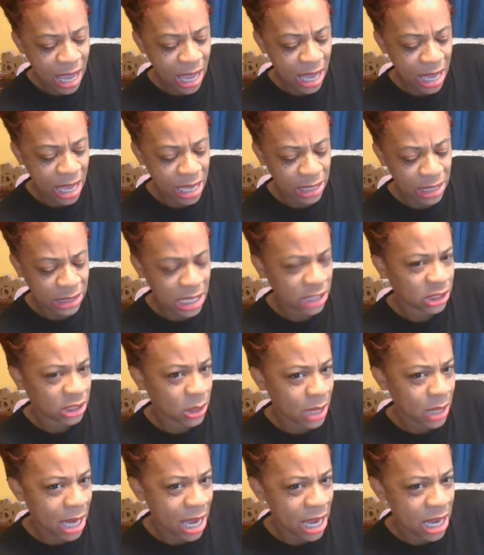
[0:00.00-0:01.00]
And
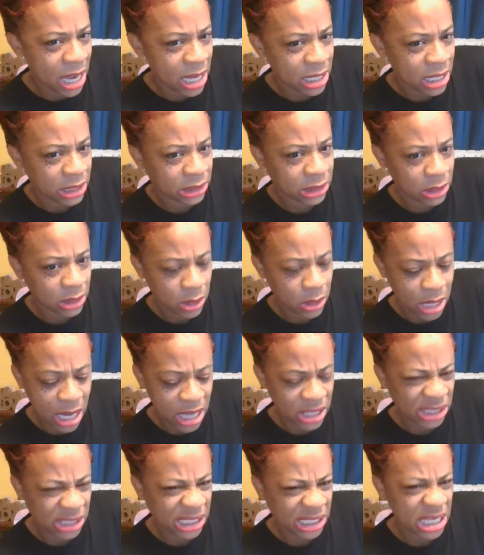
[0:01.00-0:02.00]
so Kai,
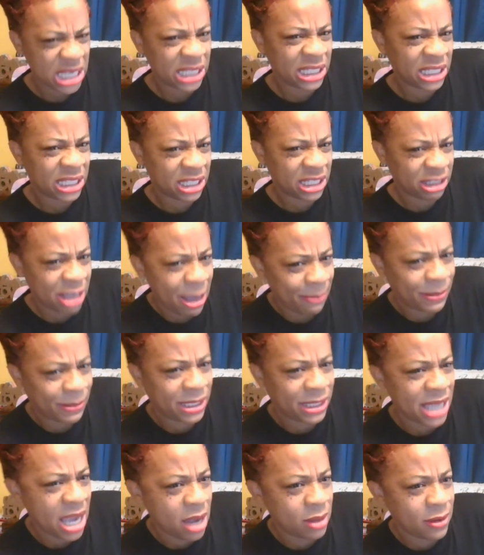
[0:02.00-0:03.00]
you say you
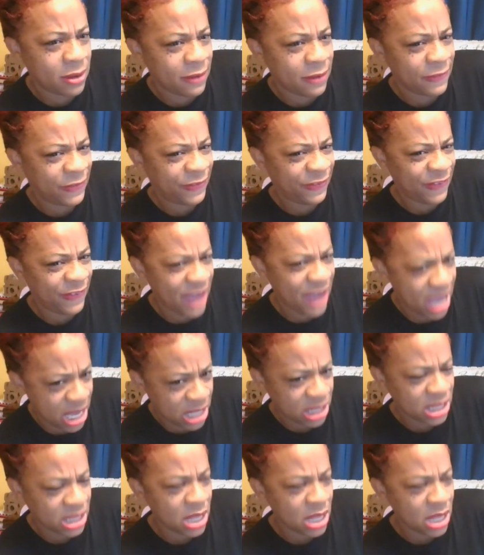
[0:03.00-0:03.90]
stepped out on faith.